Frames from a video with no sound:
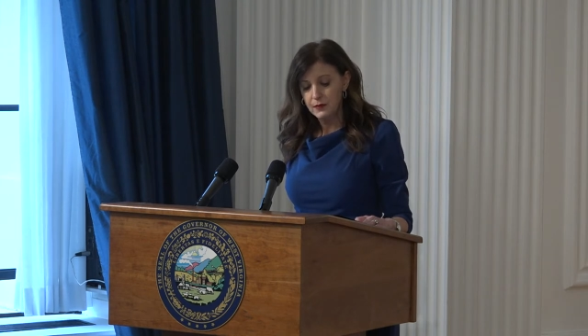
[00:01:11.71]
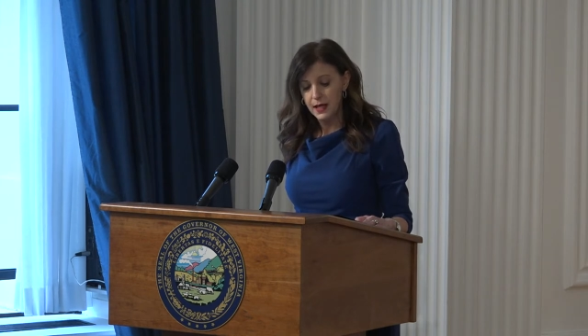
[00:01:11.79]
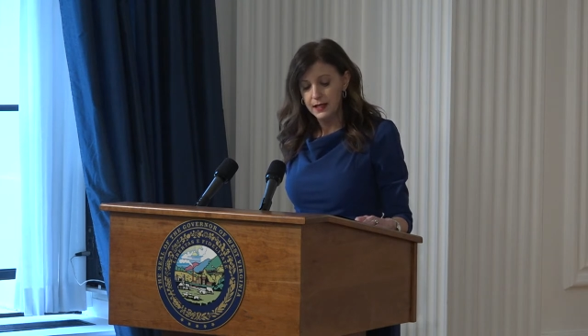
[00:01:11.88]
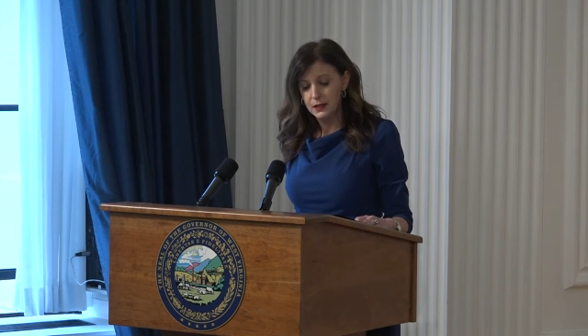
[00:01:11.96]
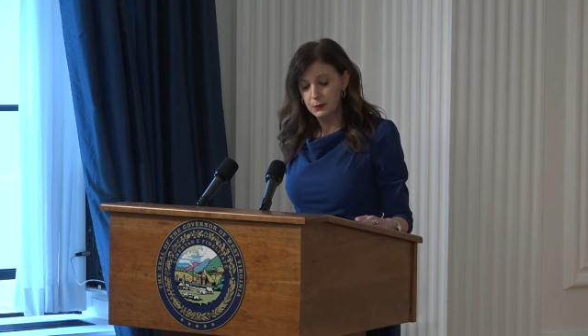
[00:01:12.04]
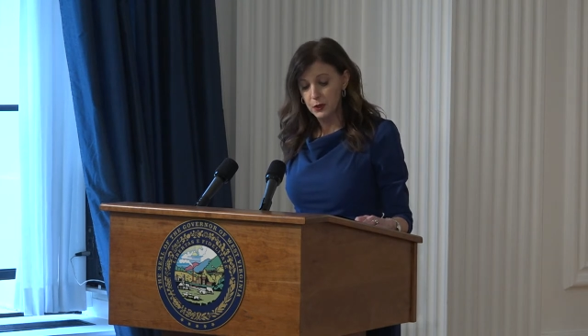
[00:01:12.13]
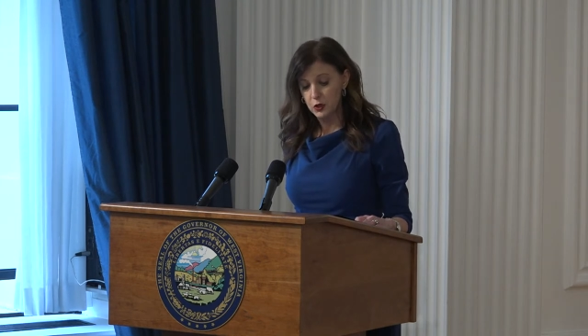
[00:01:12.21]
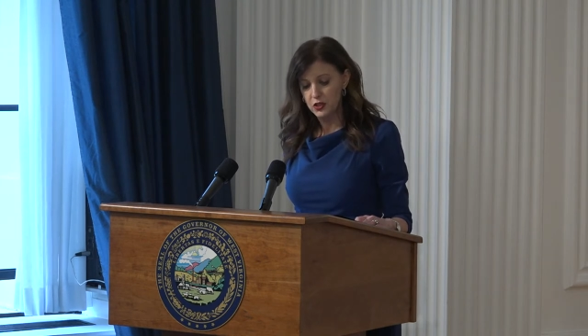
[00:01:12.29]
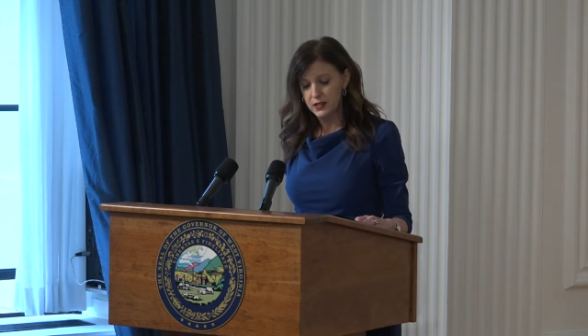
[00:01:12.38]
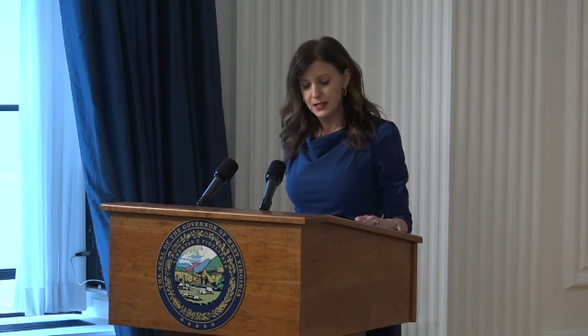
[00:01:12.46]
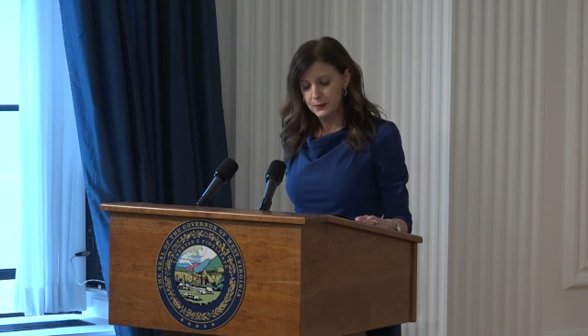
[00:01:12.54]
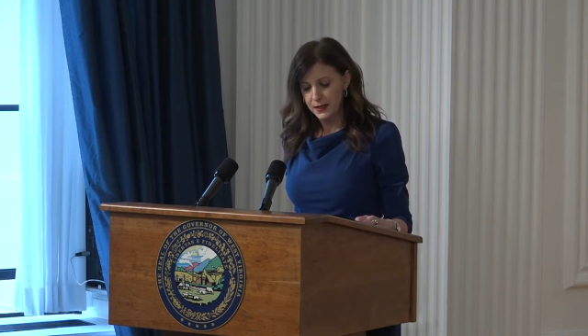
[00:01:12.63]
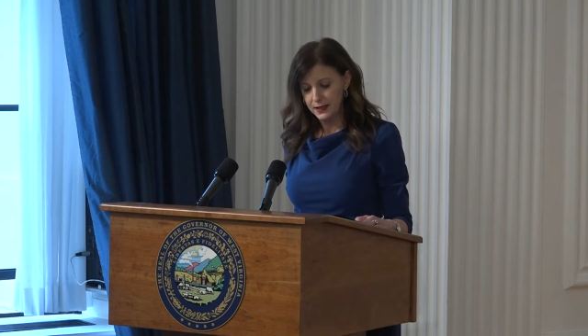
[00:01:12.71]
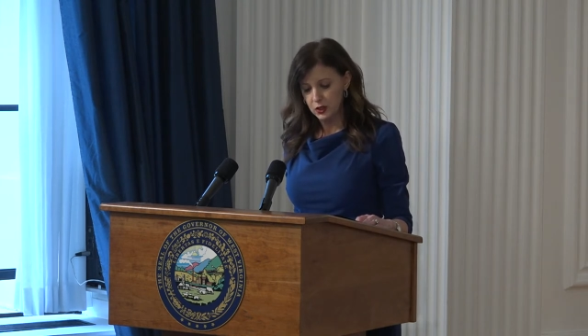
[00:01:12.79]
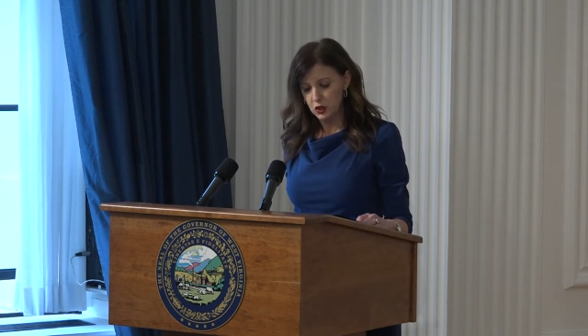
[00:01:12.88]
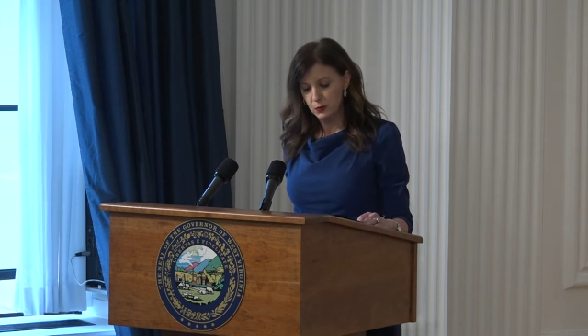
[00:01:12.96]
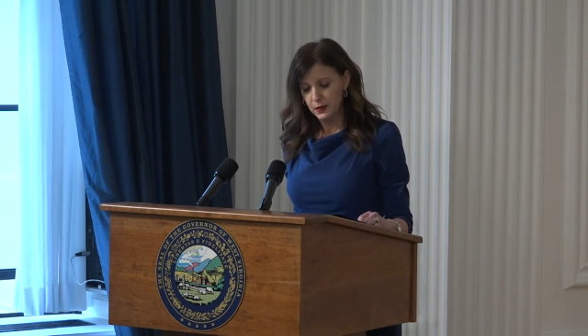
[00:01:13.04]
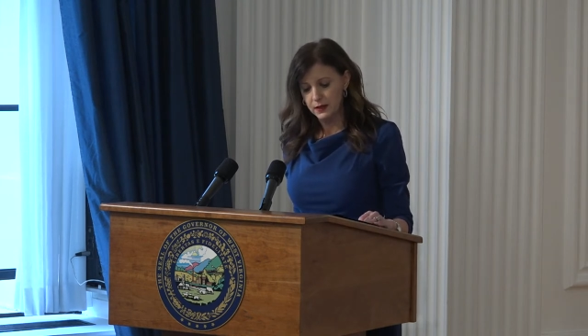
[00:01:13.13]
and Emergency
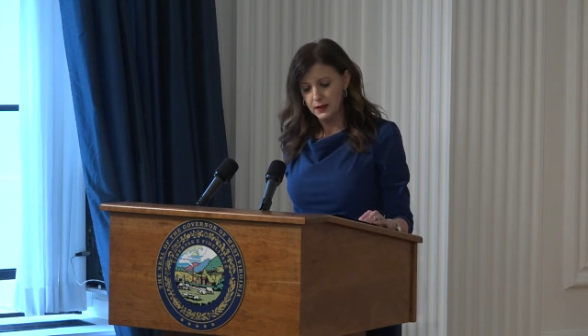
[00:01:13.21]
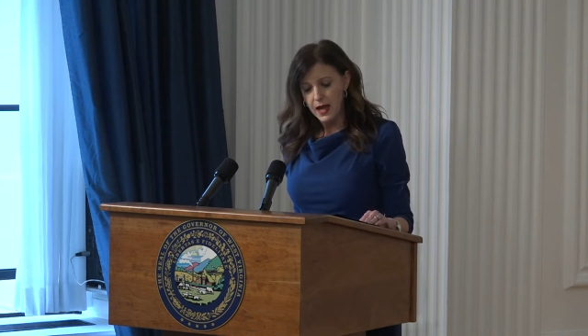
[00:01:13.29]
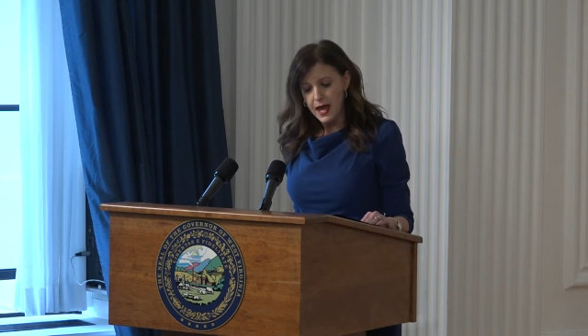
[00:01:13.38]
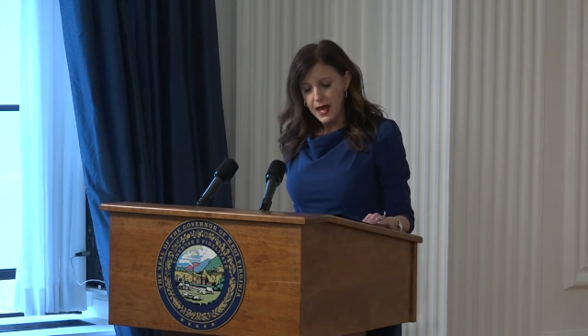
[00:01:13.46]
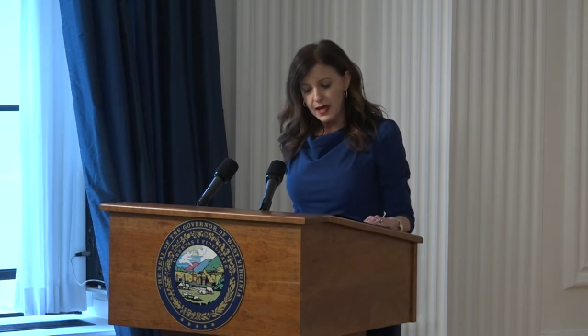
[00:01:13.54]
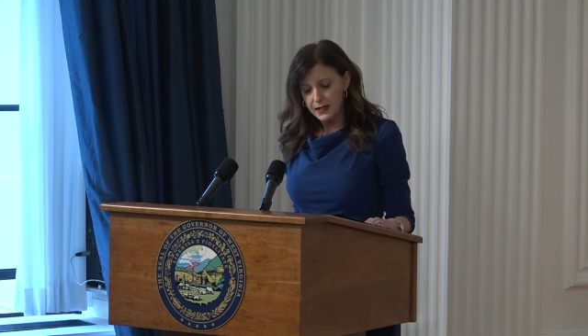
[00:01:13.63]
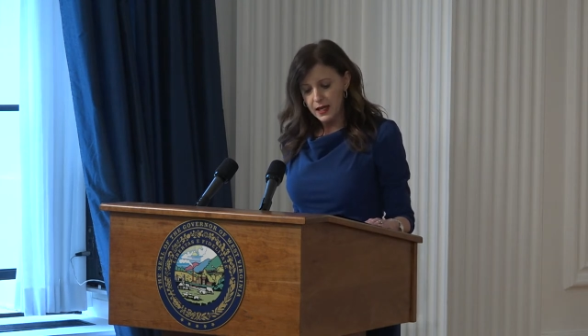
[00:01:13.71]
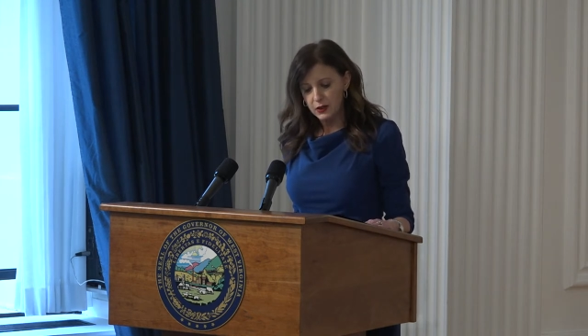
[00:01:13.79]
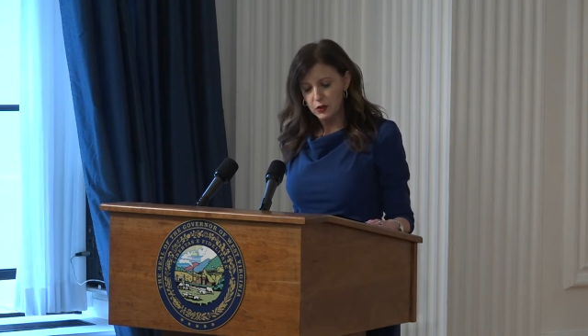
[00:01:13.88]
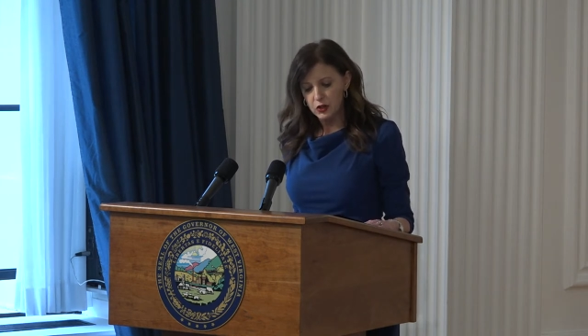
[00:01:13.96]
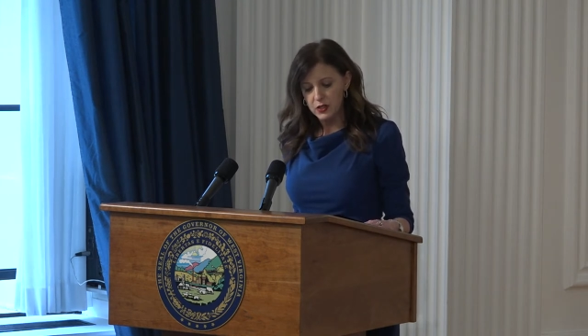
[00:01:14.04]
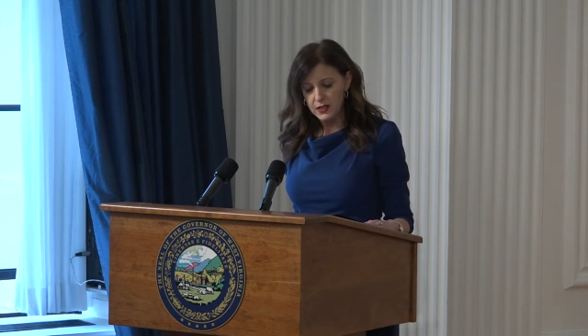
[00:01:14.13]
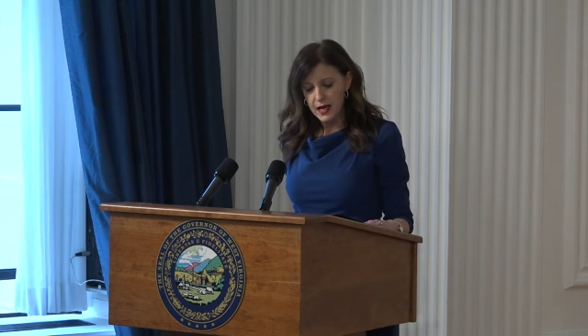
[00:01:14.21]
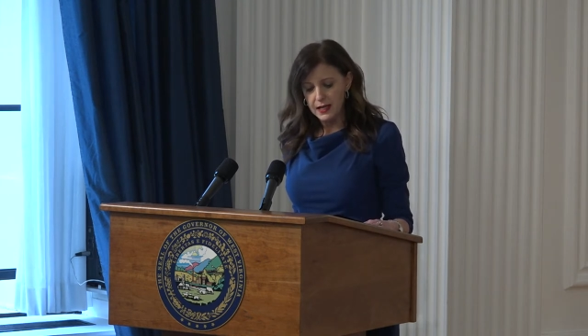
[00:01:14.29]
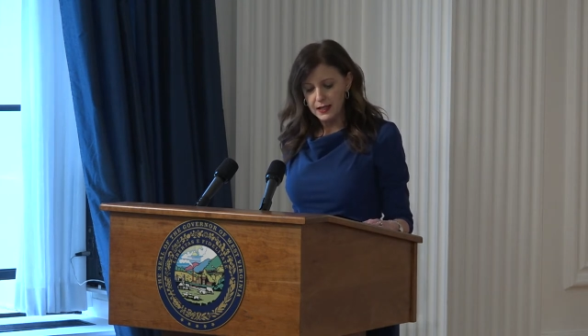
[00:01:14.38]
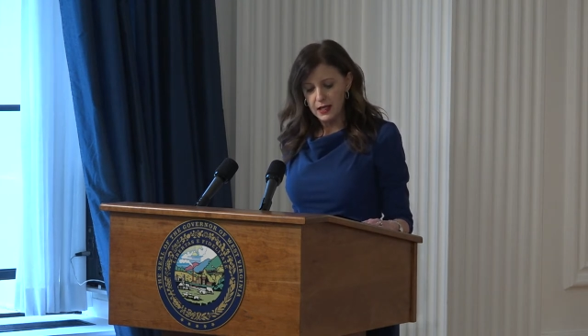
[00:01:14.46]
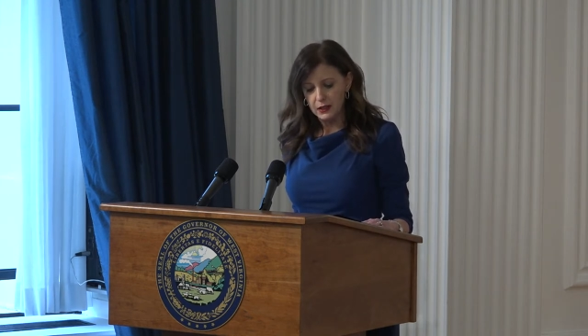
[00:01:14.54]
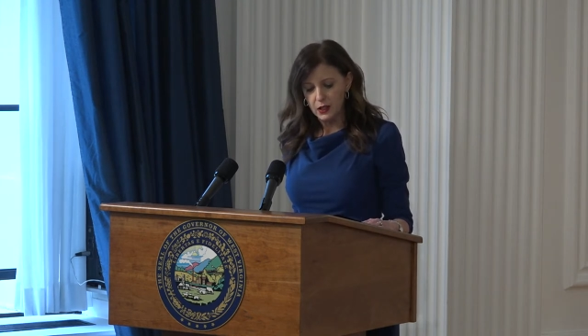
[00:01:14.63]
Management, and other
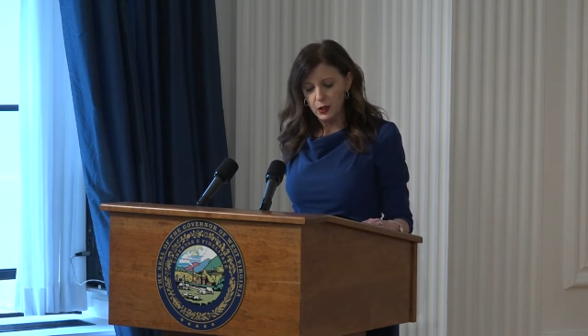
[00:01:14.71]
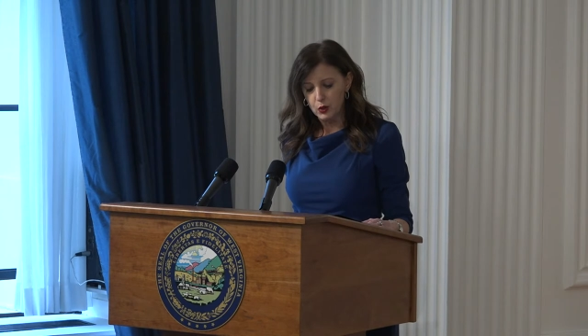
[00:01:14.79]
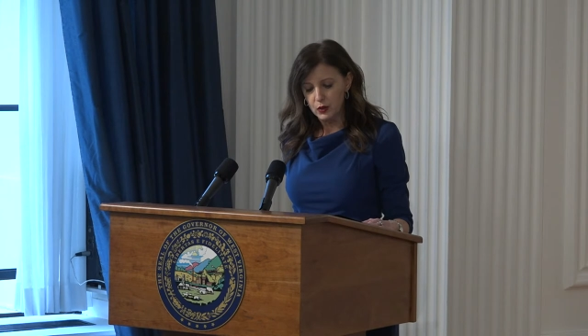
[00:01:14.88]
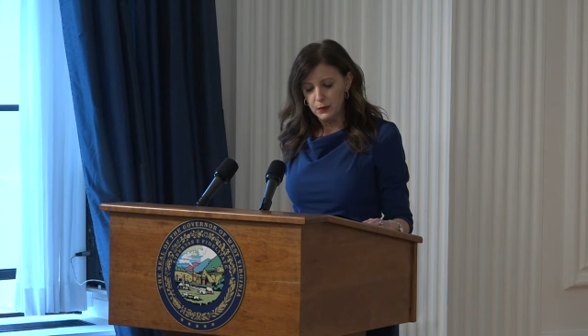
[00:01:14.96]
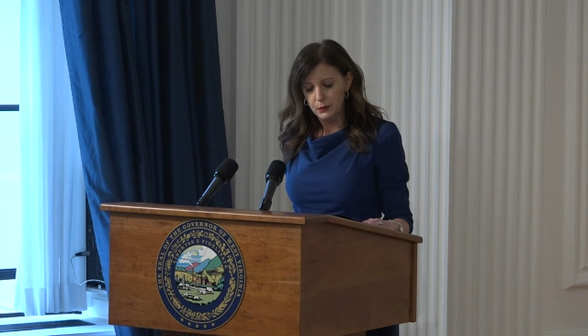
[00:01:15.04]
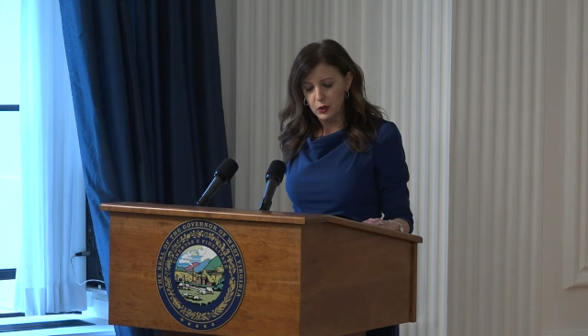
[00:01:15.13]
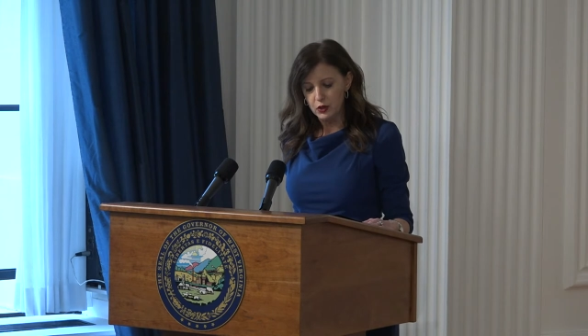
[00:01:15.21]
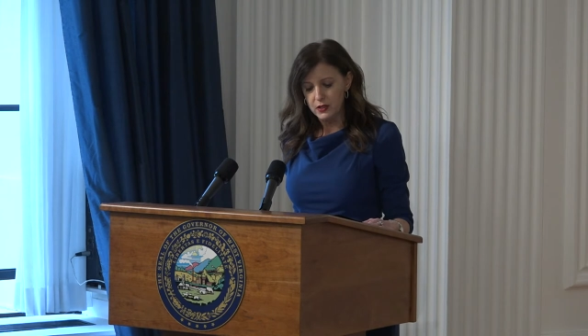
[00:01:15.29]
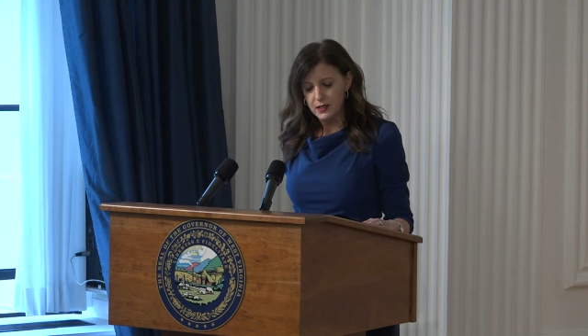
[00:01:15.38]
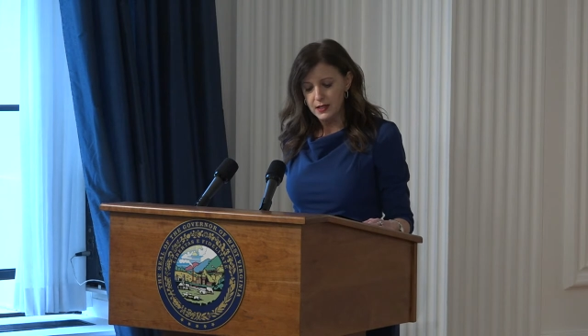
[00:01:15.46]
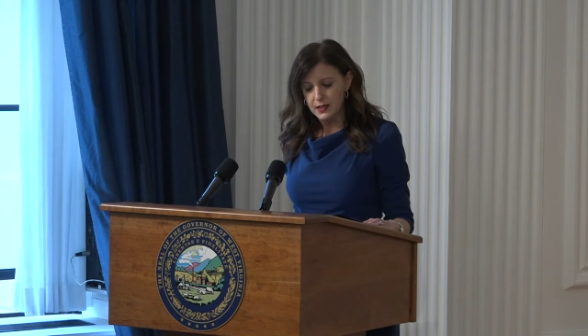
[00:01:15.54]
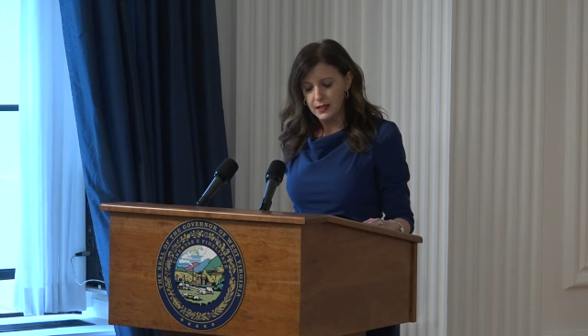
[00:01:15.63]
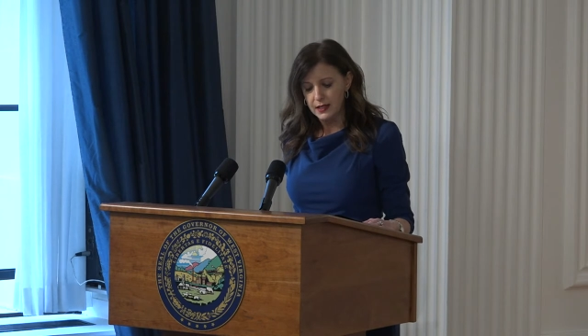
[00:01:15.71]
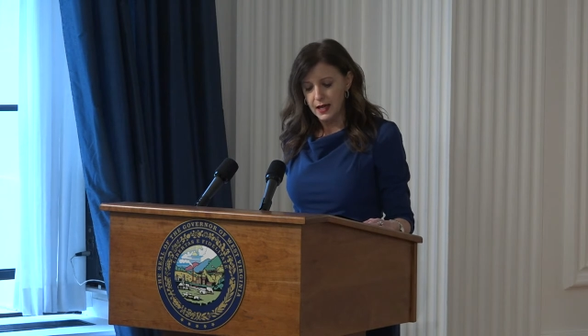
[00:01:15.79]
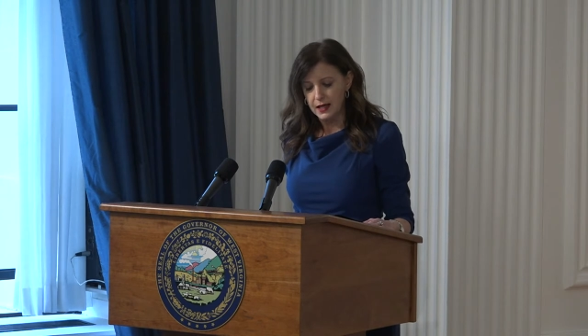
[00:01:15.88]
state and local emergency